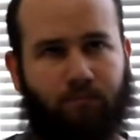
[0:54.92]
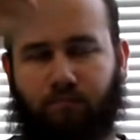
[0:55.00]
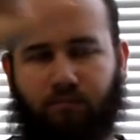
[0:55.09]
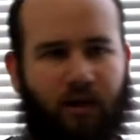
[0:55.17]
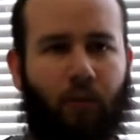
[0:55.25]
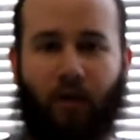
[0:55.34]

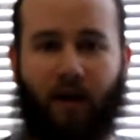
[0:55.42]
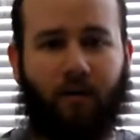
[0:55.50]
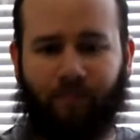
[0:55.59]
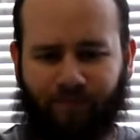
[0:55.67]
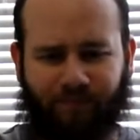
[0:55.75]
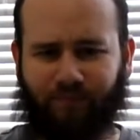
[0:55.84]
somewhere.
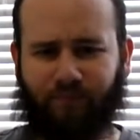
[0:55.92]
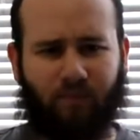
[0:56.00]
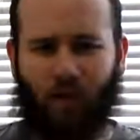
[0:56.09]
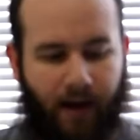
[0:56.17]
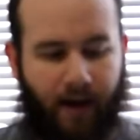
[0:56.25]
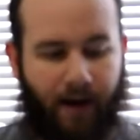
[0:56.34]

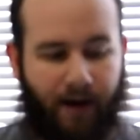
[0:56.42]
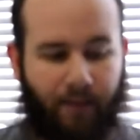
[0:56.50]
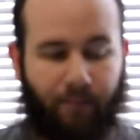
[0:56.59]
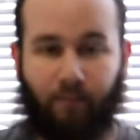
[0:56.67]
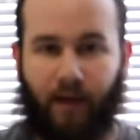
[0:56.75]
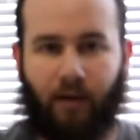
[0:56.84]

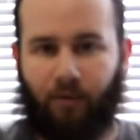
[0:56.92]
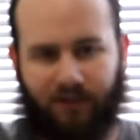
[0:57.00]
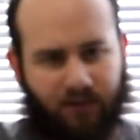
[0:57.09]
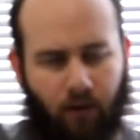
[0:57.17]
Anyways,